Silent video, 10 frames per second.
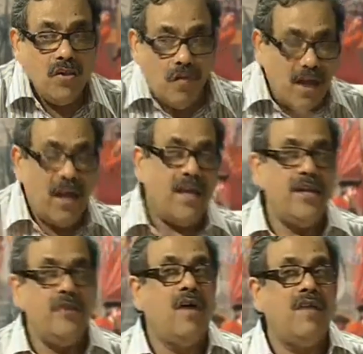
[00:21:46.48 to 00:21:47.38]
On the one
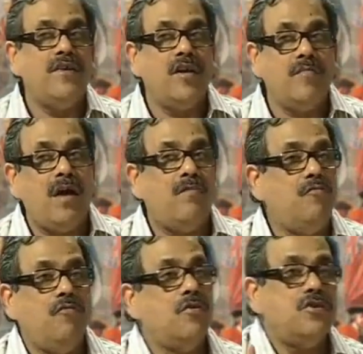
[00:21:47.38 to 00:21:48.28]
hand, you have a
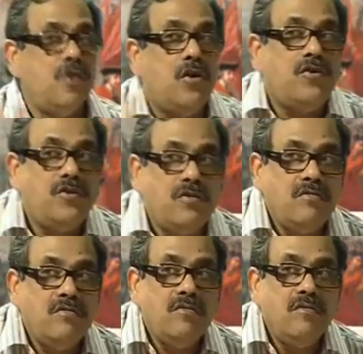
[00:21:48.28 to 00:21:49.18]
Nawab who was not
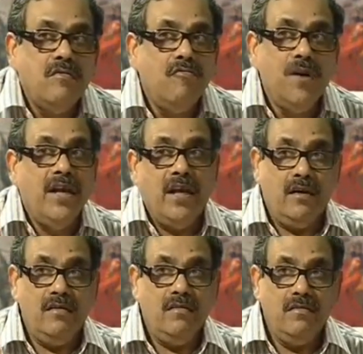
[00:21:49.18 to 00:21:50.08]
willing
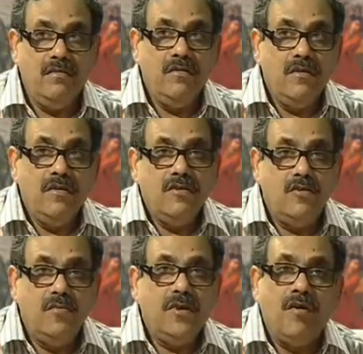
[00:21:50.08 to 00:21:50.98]

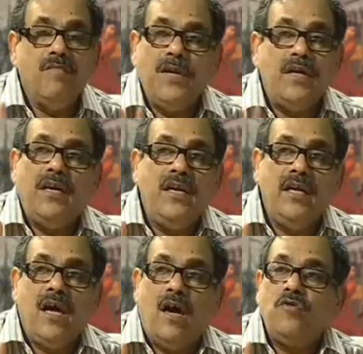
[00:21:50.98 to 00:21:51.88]
to be
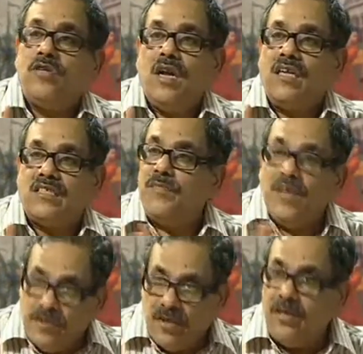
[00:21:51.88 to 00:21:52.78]
completely outclassed
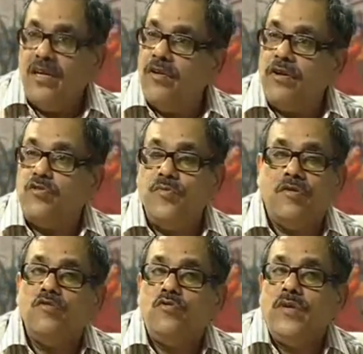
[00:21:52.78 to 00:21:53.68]
militarily, or
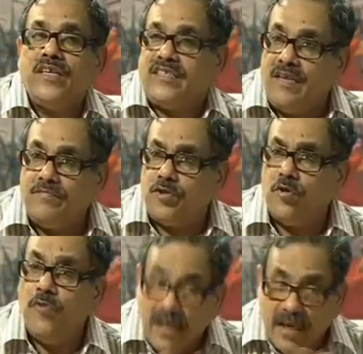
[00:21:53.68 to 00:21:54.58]
to accept
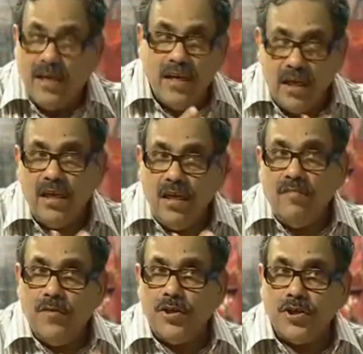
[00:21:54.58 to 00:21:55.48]
so willingly
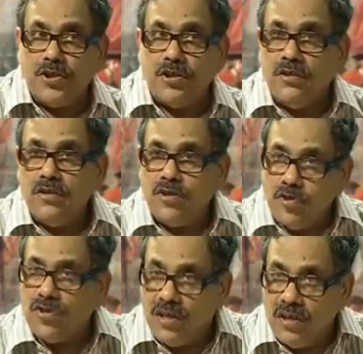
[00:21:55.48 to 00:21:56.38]
British
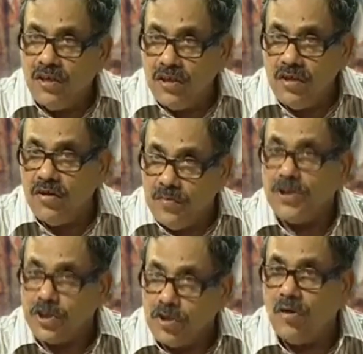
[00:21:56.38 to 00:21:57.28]
suzerainty or
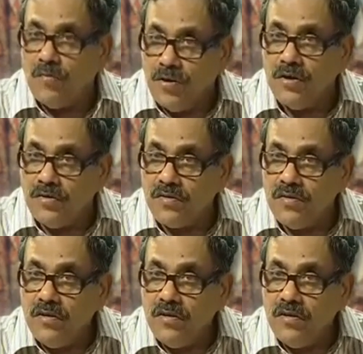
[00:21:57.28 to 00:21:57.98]
British dominance.